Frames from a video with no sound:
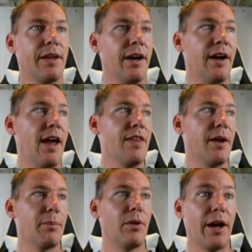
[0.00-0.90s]
and
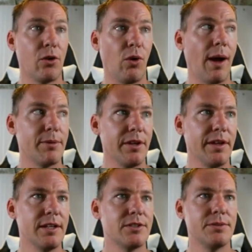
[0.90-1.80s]
then apply crop to
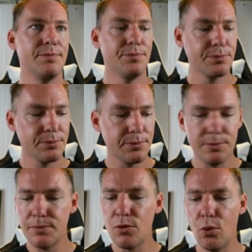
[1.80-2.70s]
this,
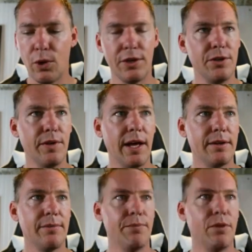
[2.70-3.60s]
we could do
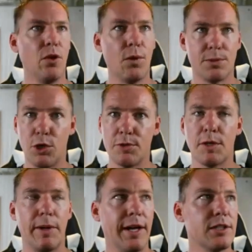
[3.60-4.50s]
that. Which brings me
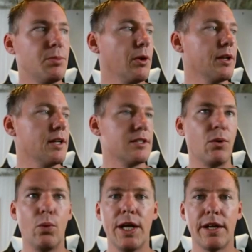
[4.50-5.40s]
to my next point, is
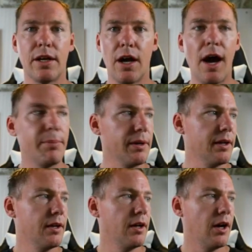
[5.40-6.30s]
that we can
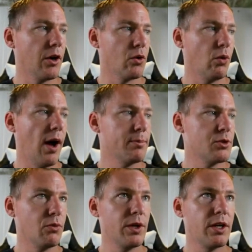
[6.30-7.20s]
copy a crop.
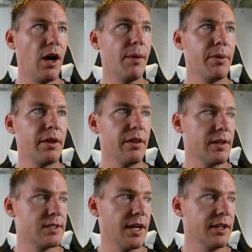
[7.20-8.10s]
So if we copy
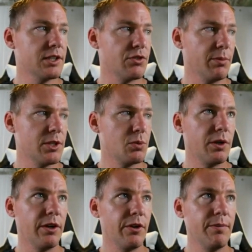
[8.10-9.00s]
the settings from this one
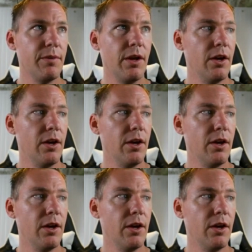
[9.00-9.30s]
here,